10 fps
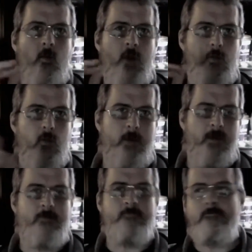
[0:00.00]
when
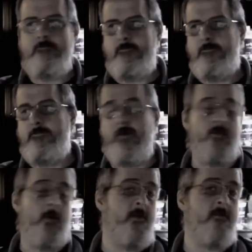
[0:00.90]
women,
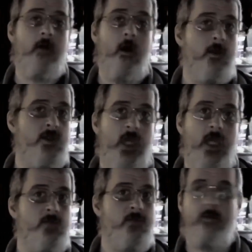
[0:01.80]
preferably college
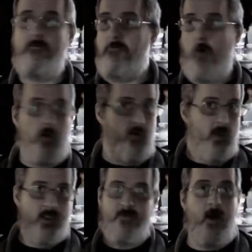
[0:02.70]
age, but older
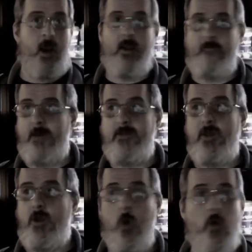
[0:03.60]
is fine. I find
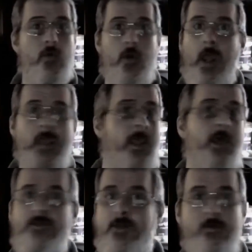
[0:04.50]
the older I
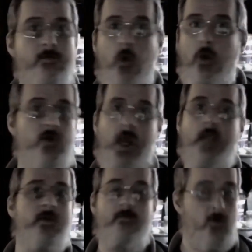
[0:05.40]
get, the more
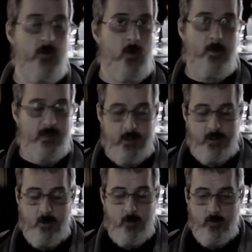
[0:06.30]
attractive older women
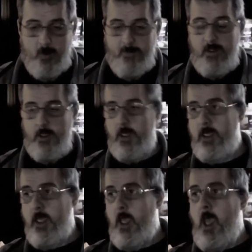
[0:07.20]
look, older women
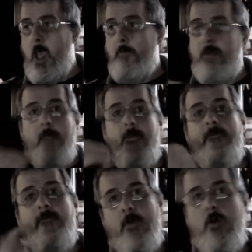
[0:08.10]
look. But I
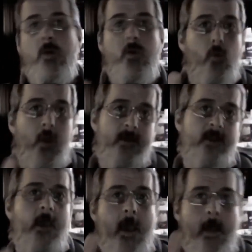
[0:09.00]
prefer when
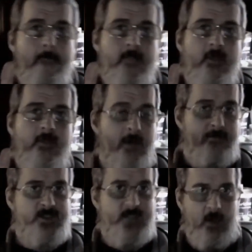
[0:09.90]
women
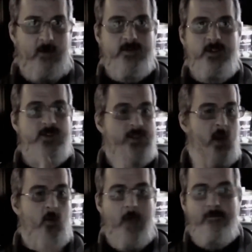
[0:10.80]
themselves,
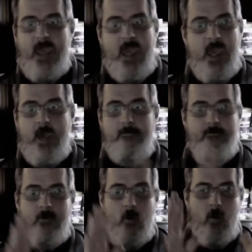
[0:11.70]
using a
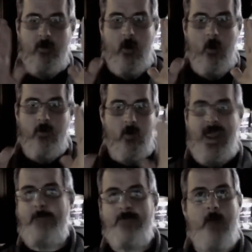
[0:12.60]
webcam or the, or their
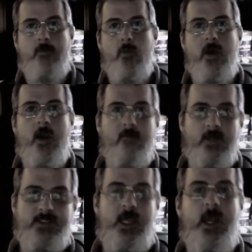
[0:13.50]
laptop or
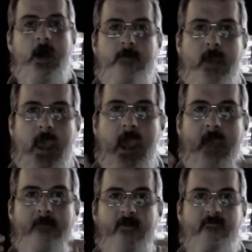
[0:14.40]
whatever, set up
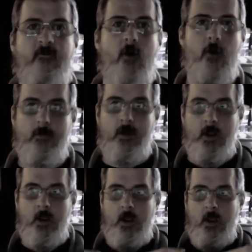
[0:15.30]
and perform
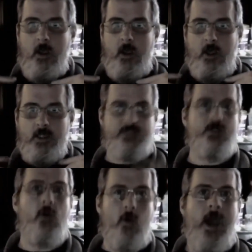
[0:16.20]
uh,
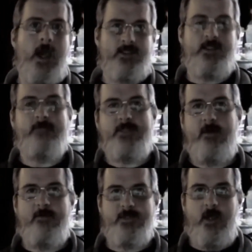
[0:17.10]
solo acts
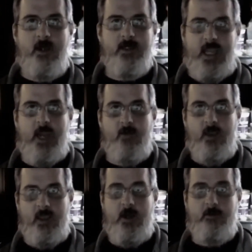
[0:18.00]
themselves on
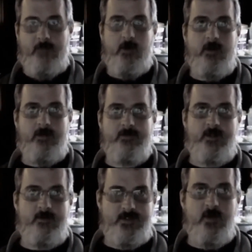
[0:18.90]
camera and upload it
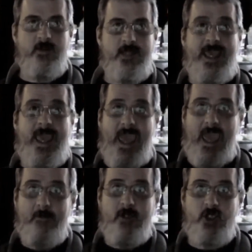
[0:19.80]
themselves. You know, the
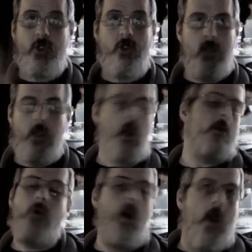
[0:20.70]
amateur. You know,
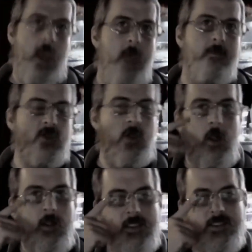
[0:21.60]
I don't know how amateur
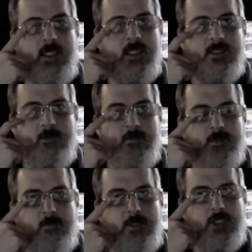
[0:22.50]
all of this is. Some
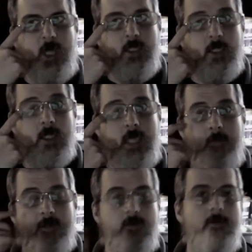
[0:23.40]
of it could be shot to look
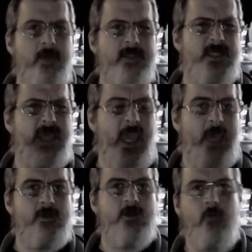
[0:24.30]
amateur. Basically,
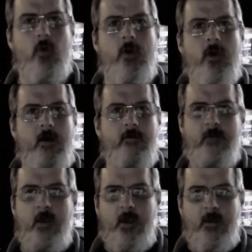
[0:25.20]
amateur porn
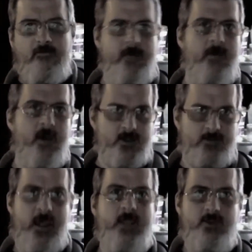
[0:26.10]
of
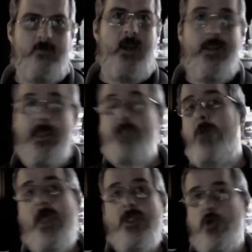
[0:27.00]
females masturbating.
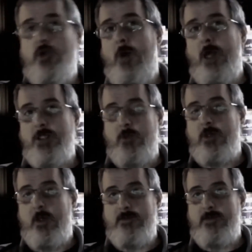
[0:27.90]
That's what I enjoy watching
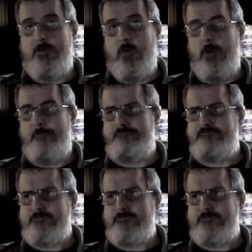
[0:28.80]
when it comes to porn.